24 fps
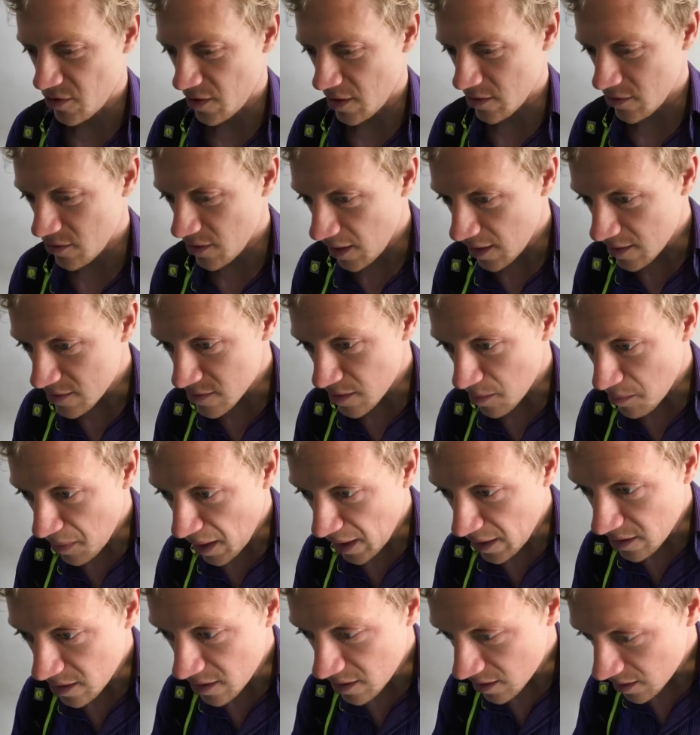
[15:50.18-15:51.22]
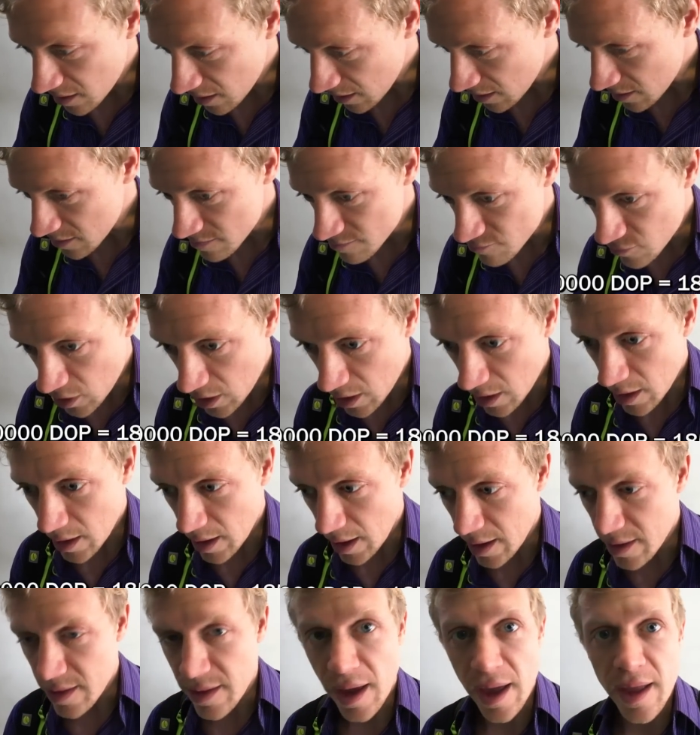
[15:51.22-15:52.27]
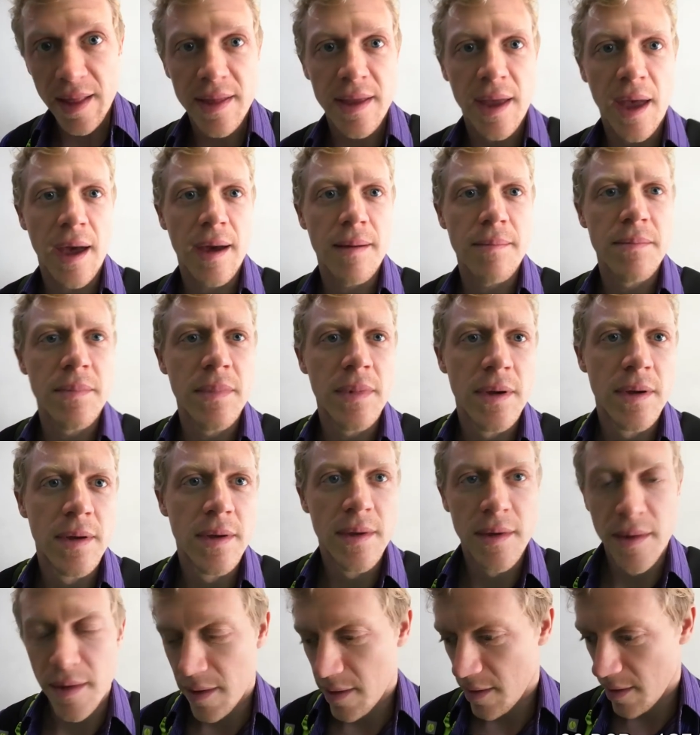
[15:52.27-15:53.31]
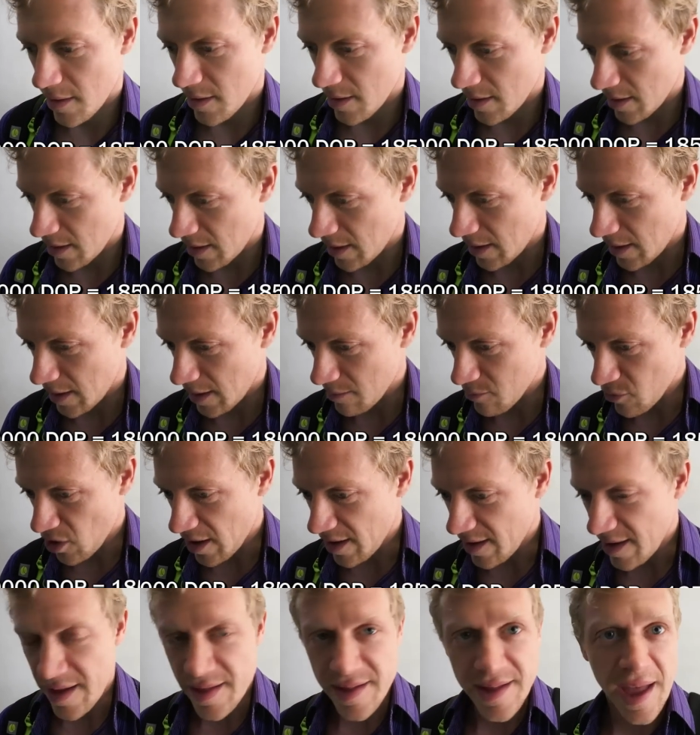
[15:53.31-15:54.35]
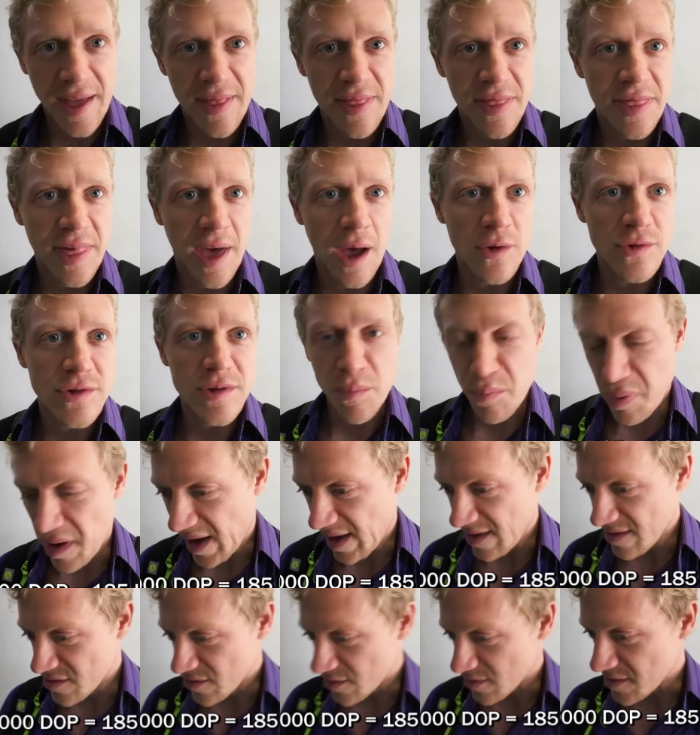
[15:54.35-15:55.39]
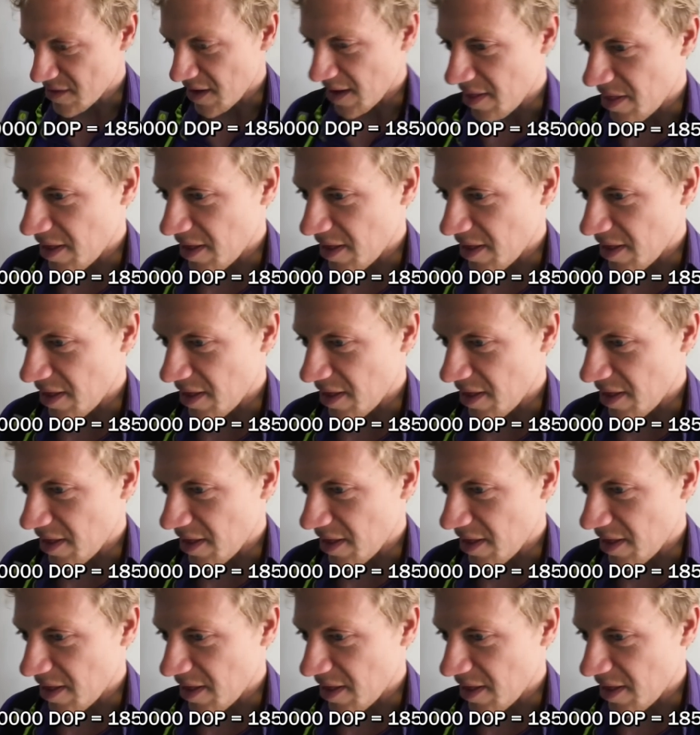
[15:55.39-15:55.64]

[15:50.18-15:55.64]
trying to get some money here uh, at the A T M. Uh, I'm gonna get ten thousand pesos, I